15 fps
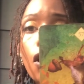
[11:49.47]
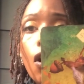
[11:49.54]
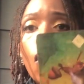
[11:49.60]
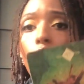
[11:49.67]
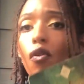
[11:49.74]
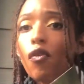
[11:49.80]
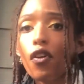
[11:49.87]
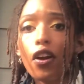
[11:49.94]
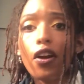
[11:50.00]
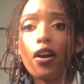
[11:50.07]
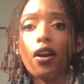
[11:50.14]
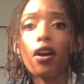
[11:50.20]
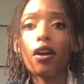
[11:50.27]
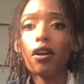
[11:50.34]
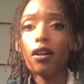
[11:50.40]

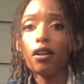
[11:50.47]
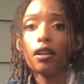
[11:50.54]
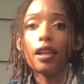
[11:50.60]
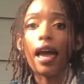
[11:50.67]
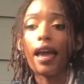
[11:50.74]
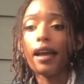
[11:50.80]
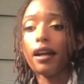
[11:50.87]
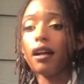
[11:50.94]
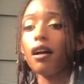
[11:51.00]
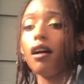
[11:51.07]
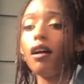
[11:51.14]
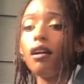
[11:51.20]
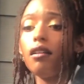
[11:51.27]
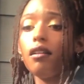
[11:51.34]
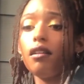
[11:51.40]
over like
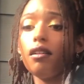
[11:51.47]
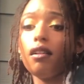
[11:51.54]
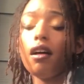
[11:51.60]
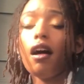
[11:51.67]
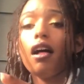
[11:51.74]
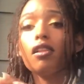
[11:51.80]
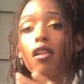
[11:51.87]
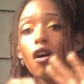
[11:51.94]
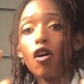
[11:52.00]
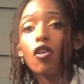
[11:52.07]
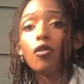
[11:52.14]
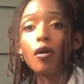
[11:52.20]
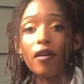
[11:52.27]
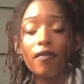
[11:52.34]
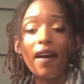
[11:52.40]

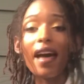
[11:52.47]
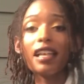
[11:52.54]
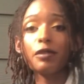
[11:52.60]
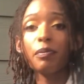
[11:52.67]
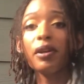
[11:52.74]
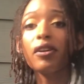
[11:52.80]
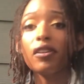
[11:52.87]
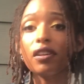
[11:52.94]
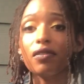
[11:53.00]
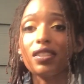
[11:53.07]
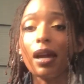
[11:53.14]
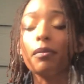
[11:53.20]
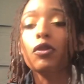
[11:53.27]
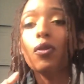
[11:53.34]
a vast period of time.